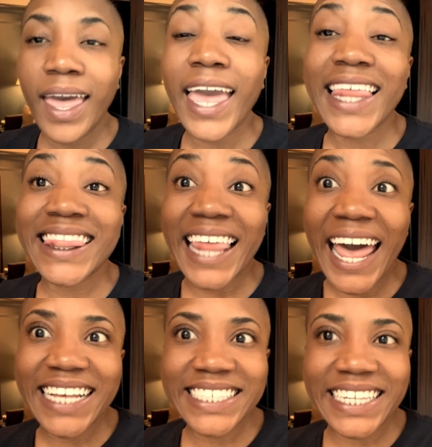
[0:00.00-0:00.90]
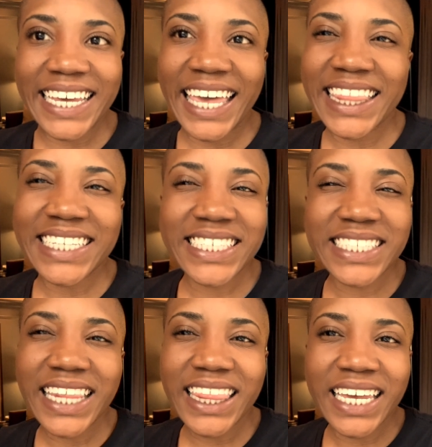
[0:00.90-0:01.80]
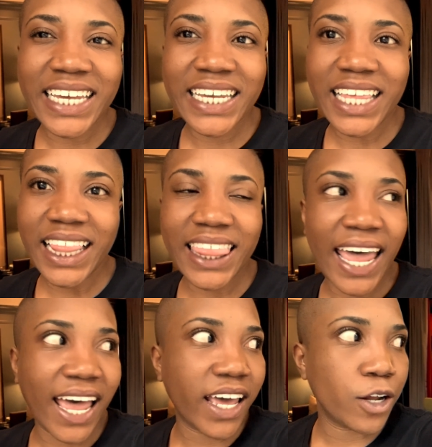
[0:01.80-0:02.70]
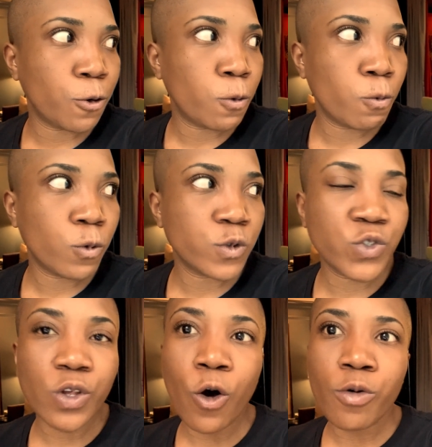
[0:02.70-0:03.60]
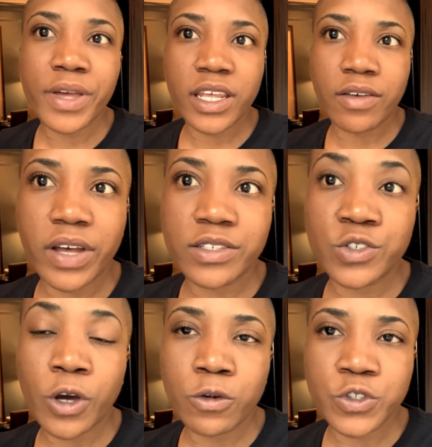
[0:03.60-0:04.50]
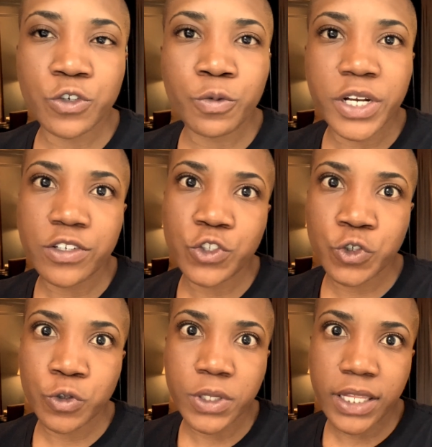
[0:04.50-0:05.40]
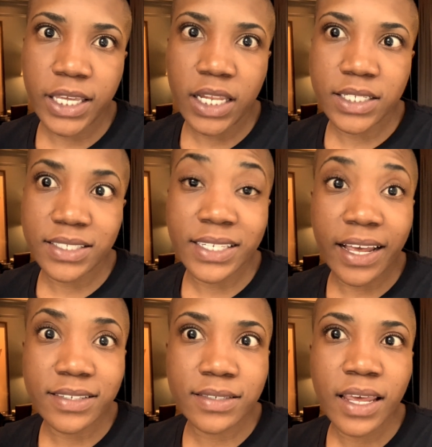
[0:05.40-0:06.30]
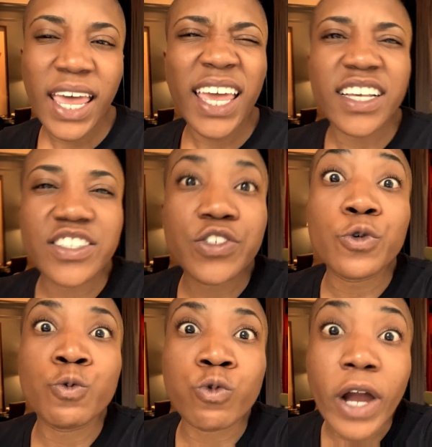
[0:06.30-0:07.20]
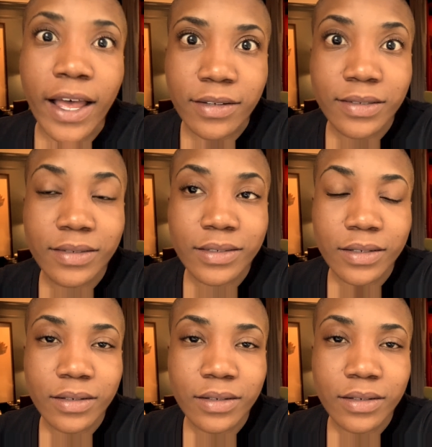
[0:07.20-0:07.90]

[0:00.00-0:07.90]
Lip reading: And lastly, and this is the thing that so many of us don't do, but is truly the key to success, is to rest.